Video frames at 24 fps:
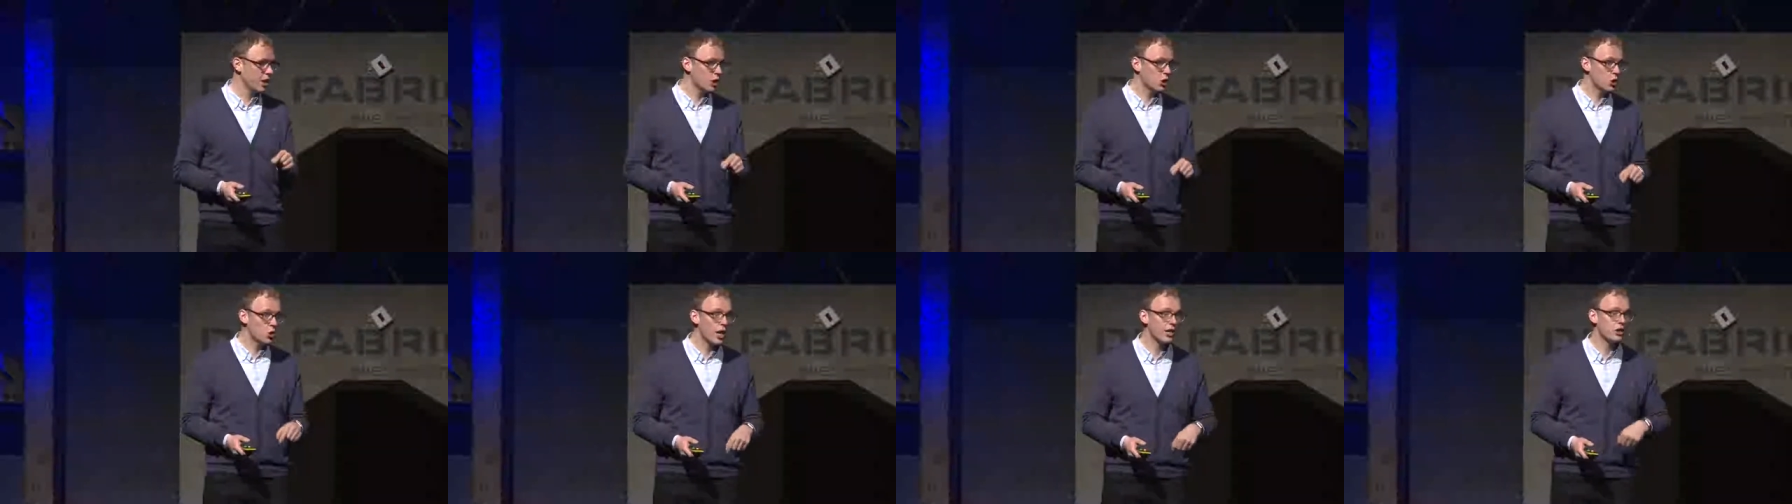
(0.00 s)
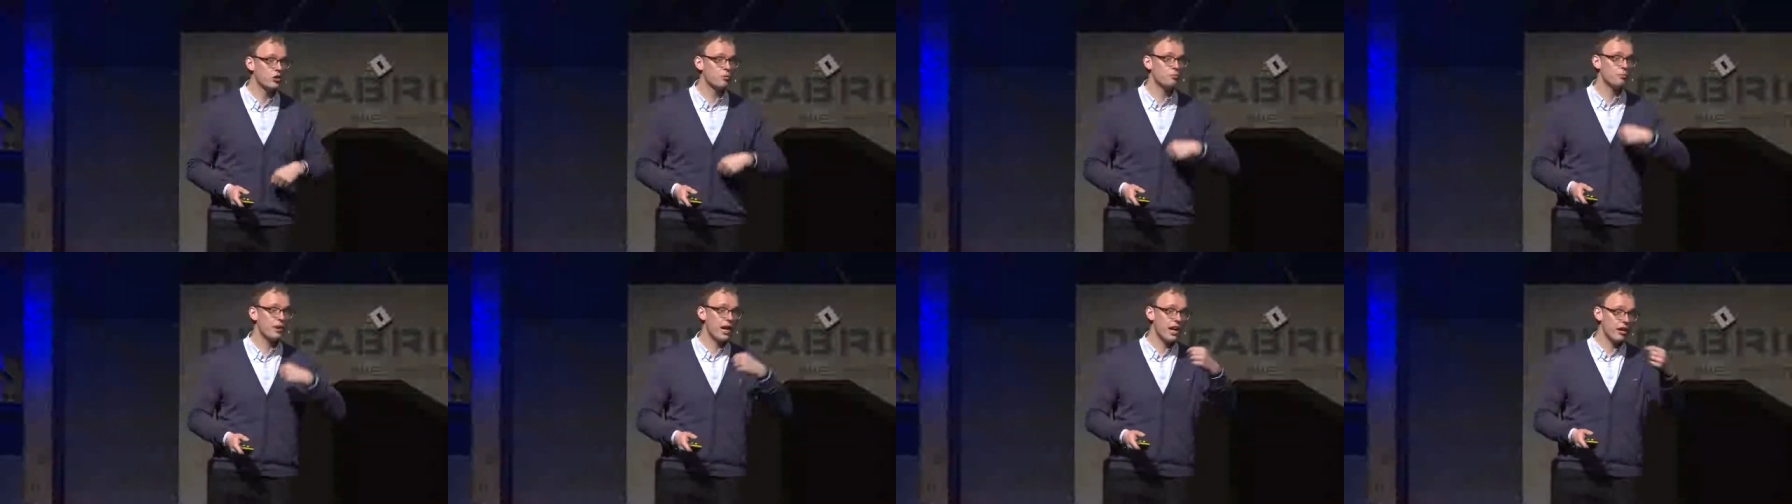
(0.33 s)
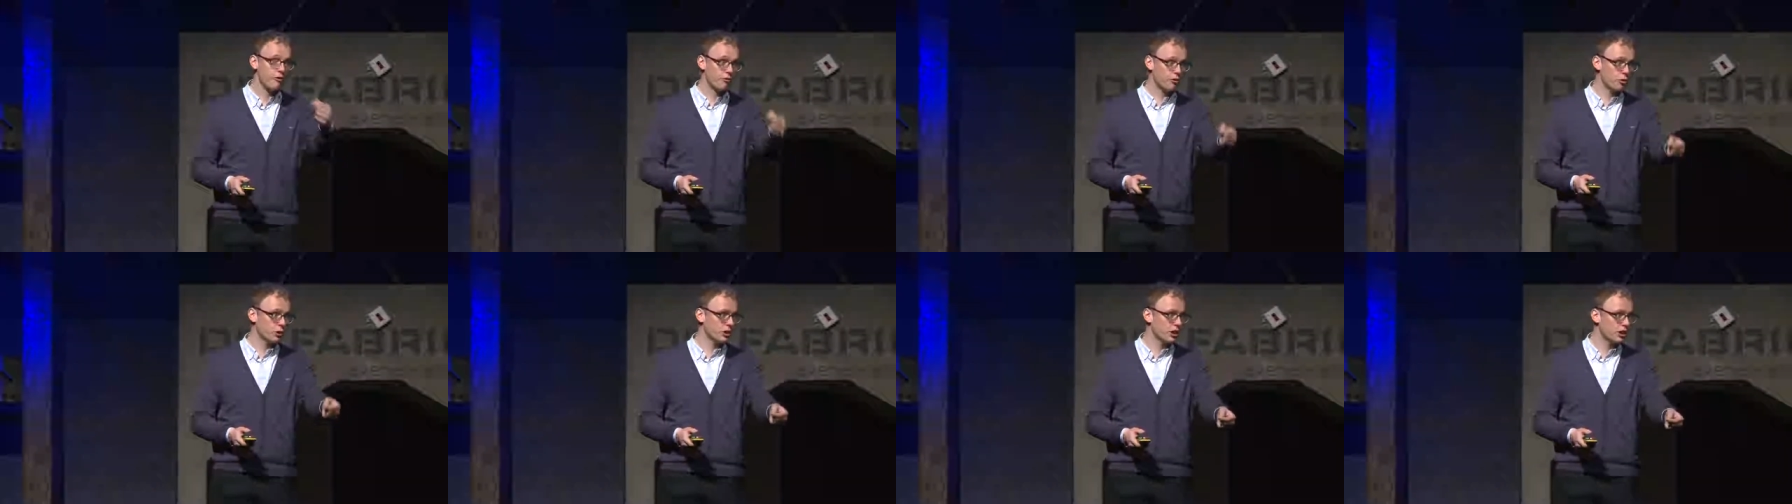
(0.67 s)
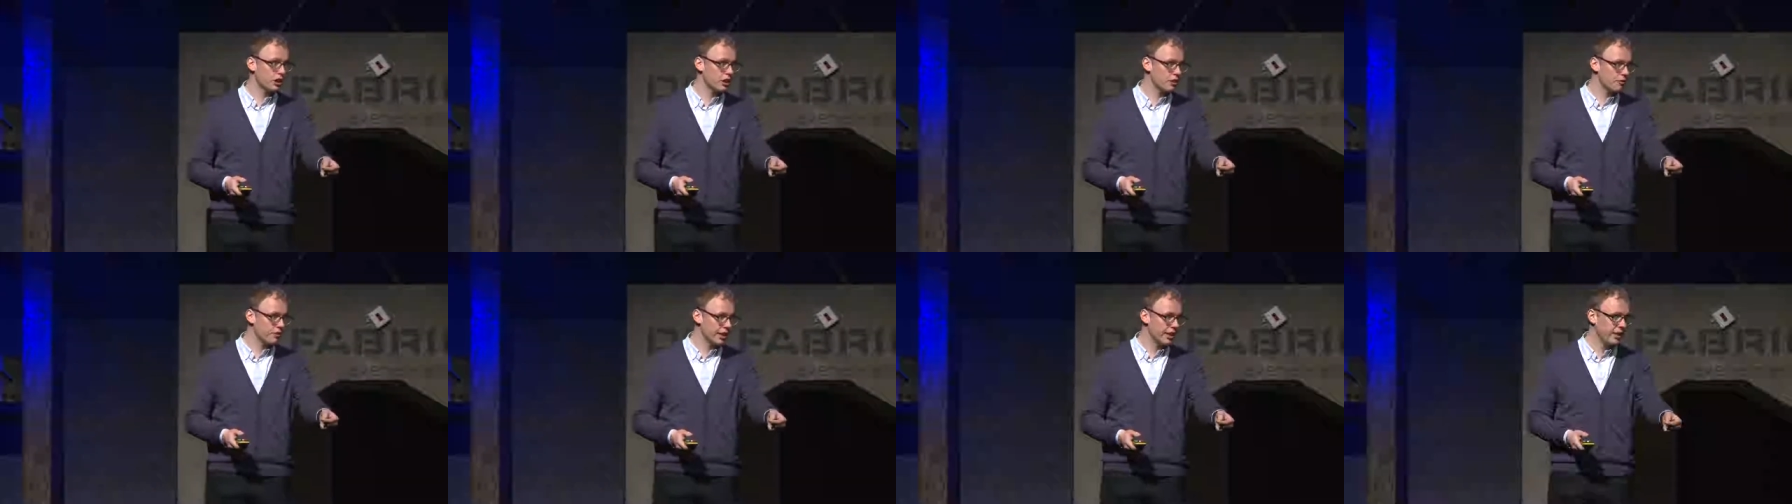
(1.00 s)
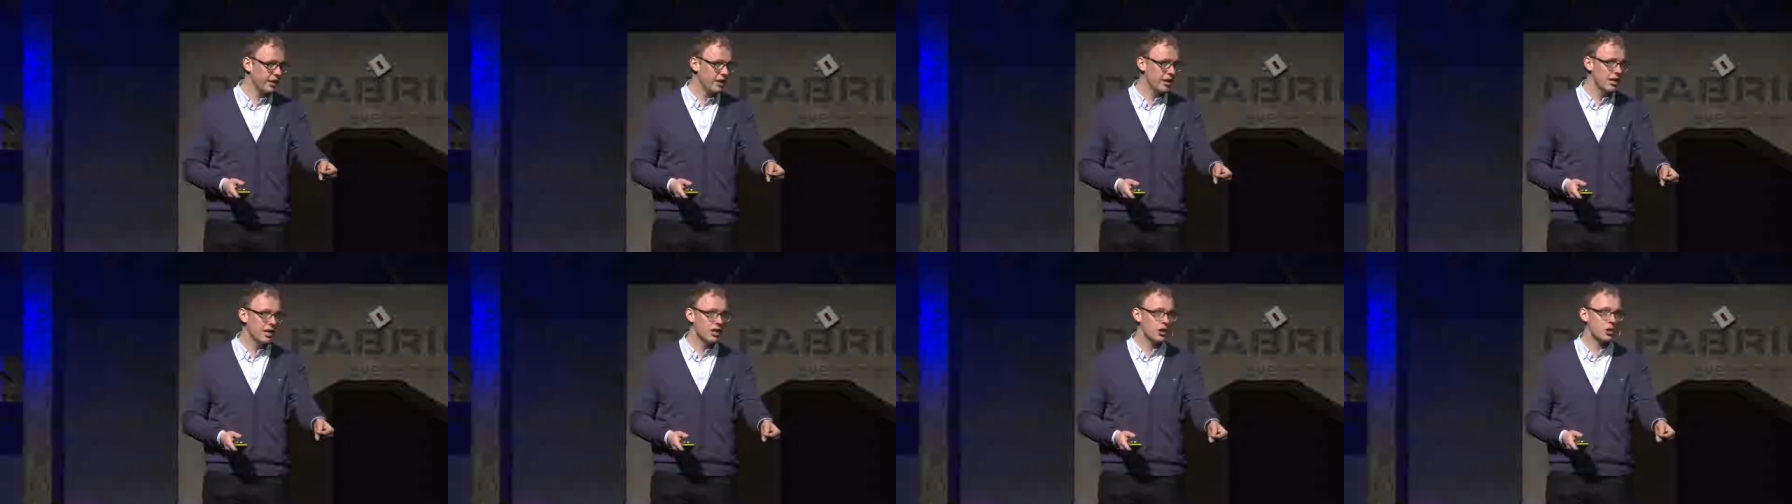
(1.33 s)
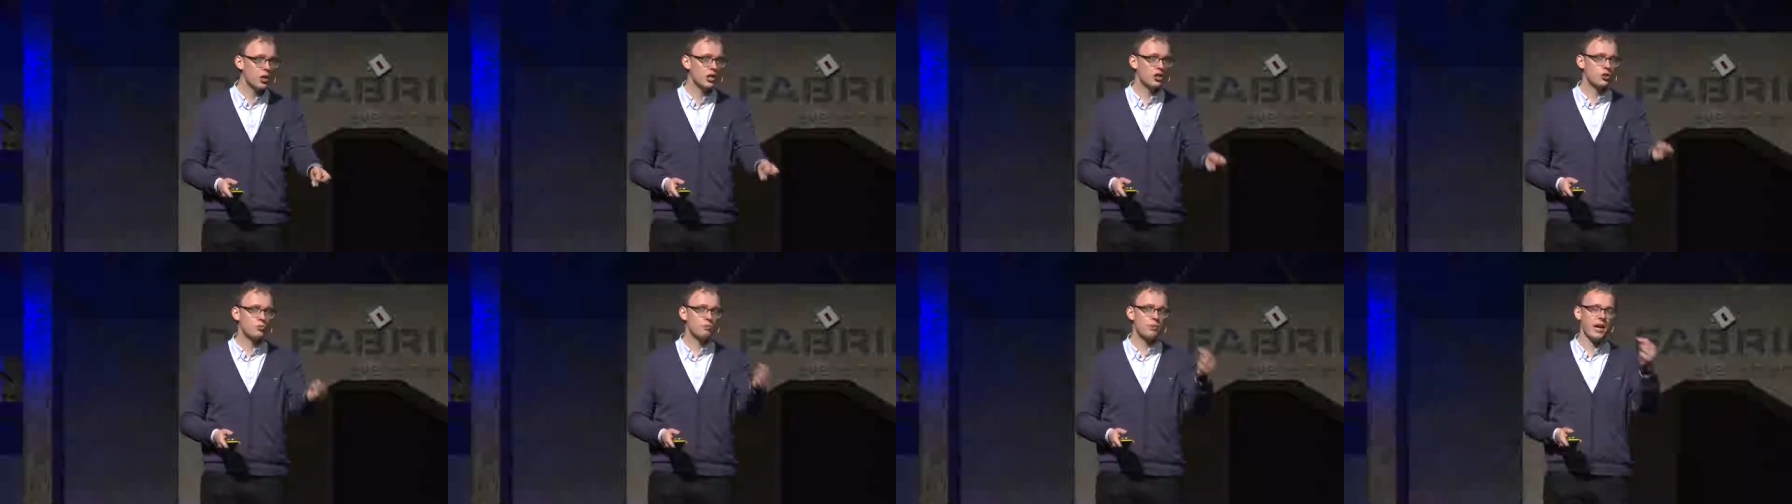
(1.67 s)
You had to pay for delivery,
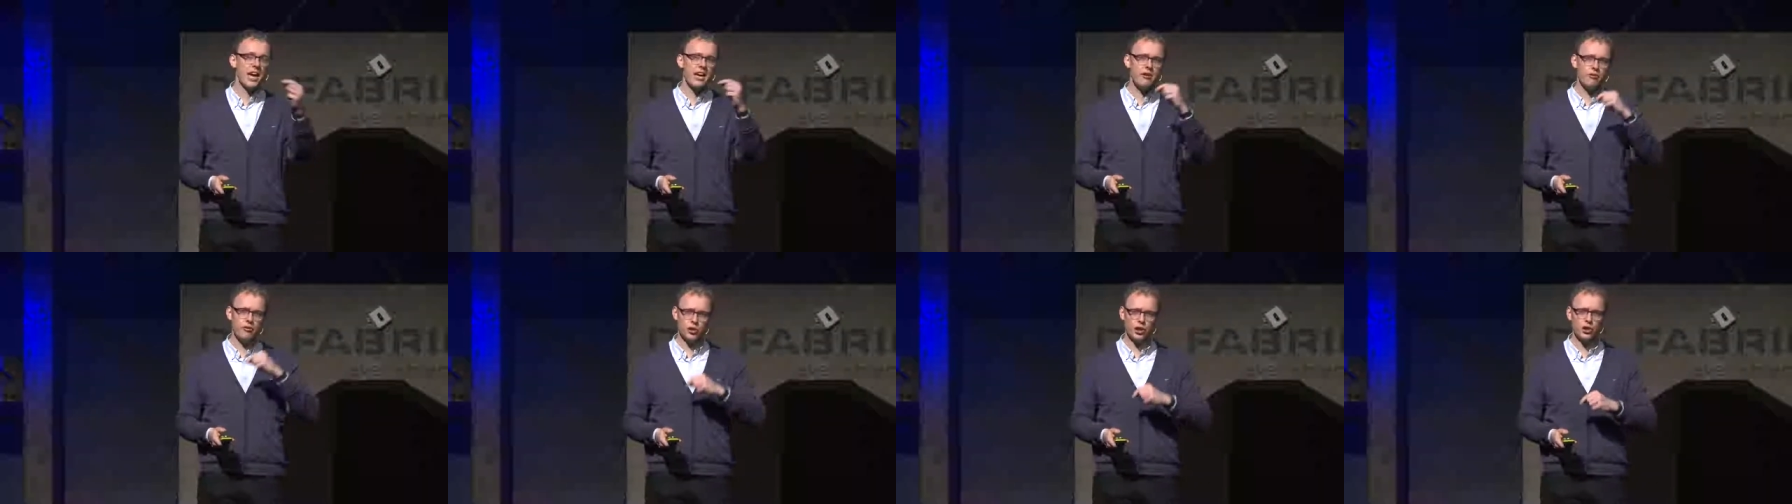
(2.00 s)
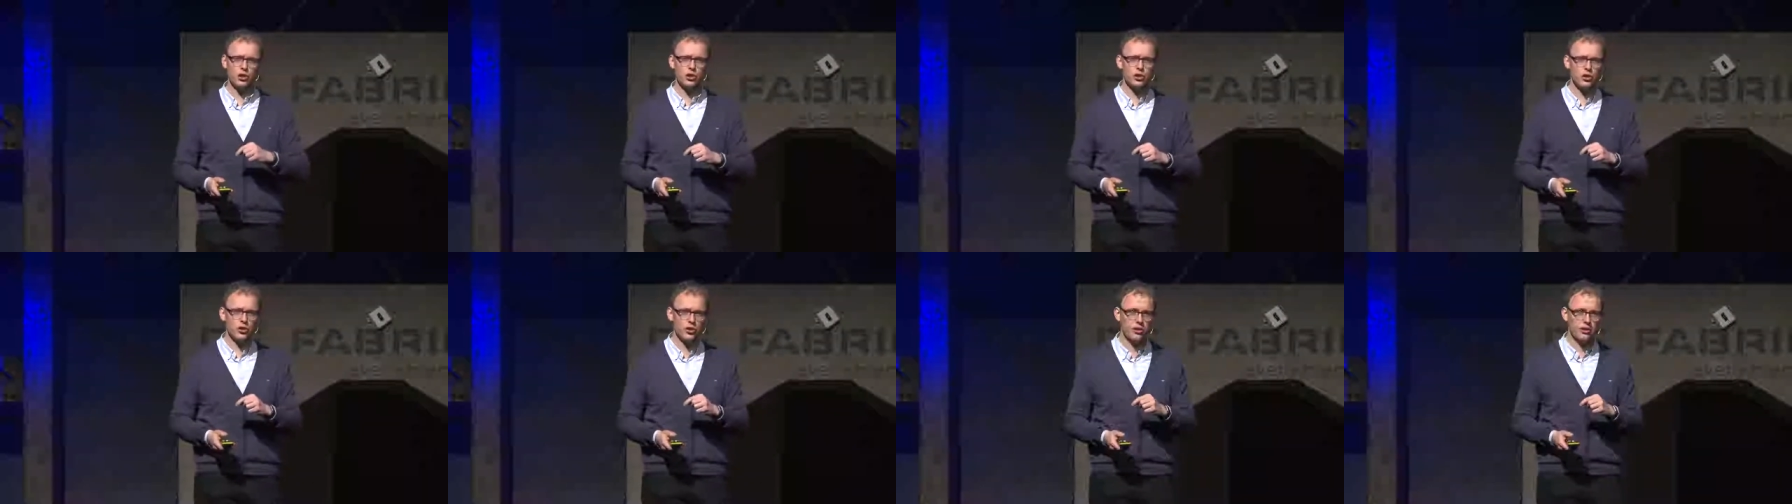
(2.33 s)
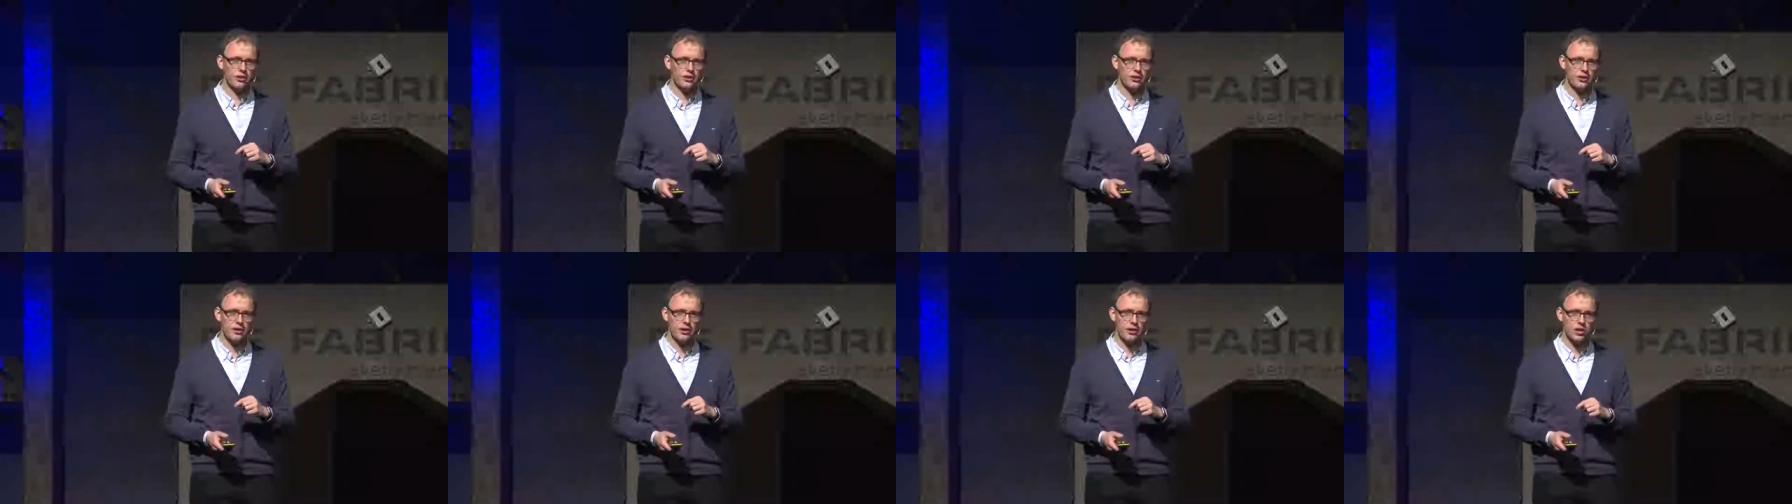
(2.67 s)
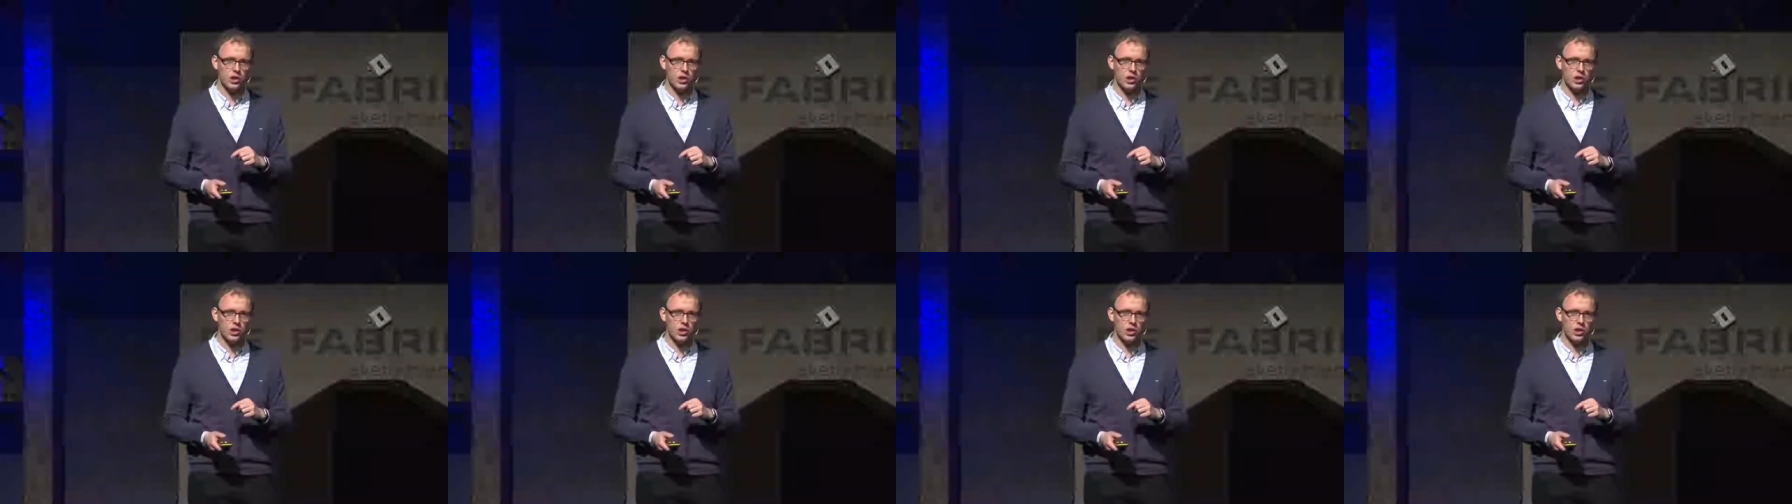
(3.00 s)
you had to pay for the return.